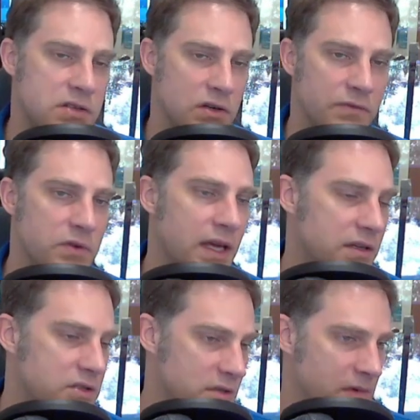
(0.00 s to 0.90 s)
So if you
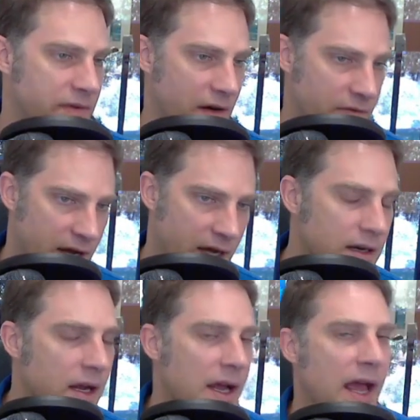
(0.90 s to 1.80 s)
get a GMB
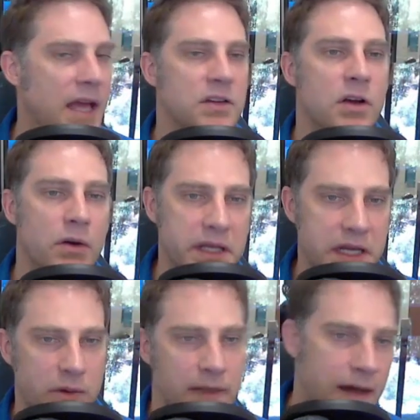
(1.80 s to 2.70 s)
verified and you go a
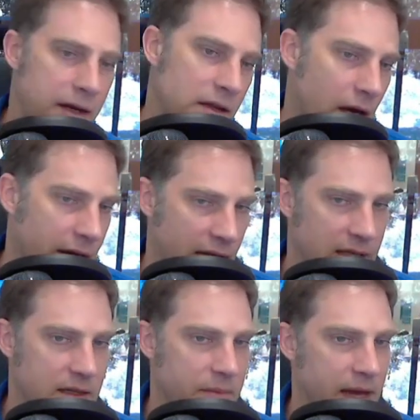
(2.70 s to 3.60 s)
year without
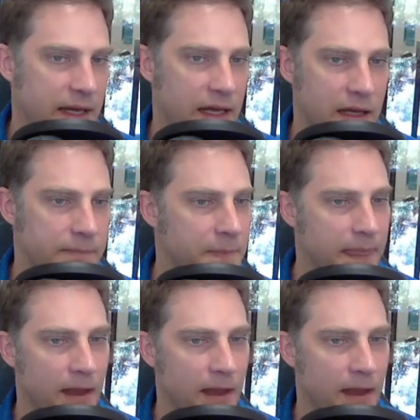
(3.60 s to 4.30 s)
logging into the back end,